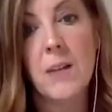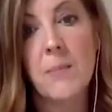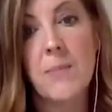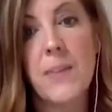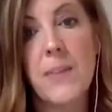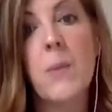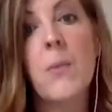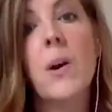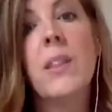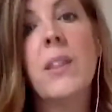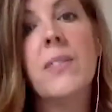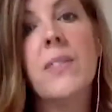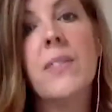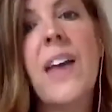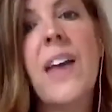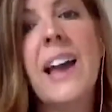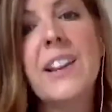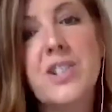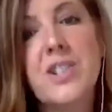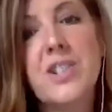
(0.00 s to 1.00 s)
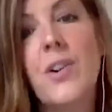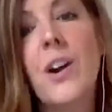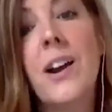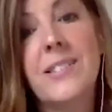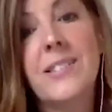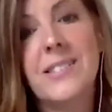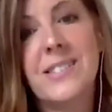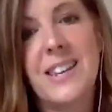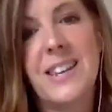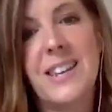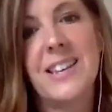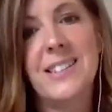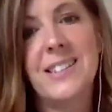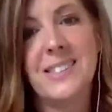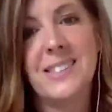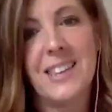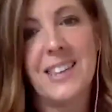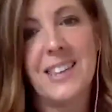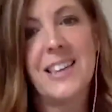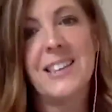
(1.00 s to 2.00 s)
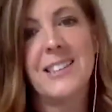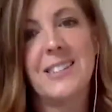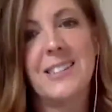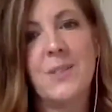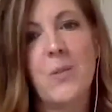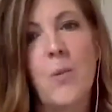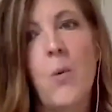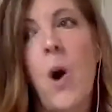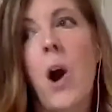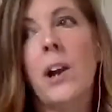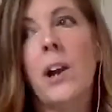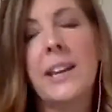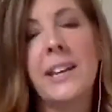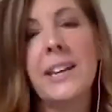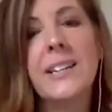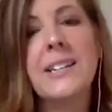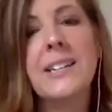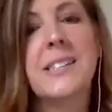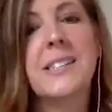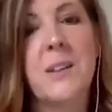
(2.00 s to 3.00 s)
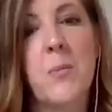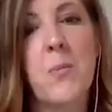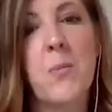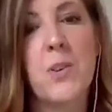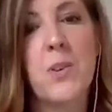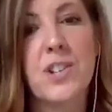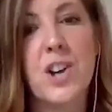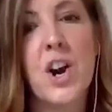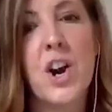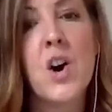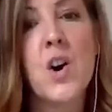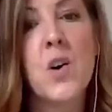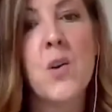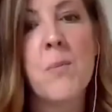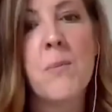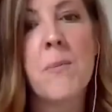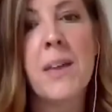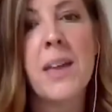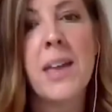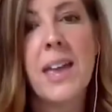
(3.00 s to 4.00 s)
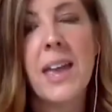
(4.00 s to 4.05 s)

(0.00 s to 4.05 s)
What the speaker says: They want that trust is walking into someone's home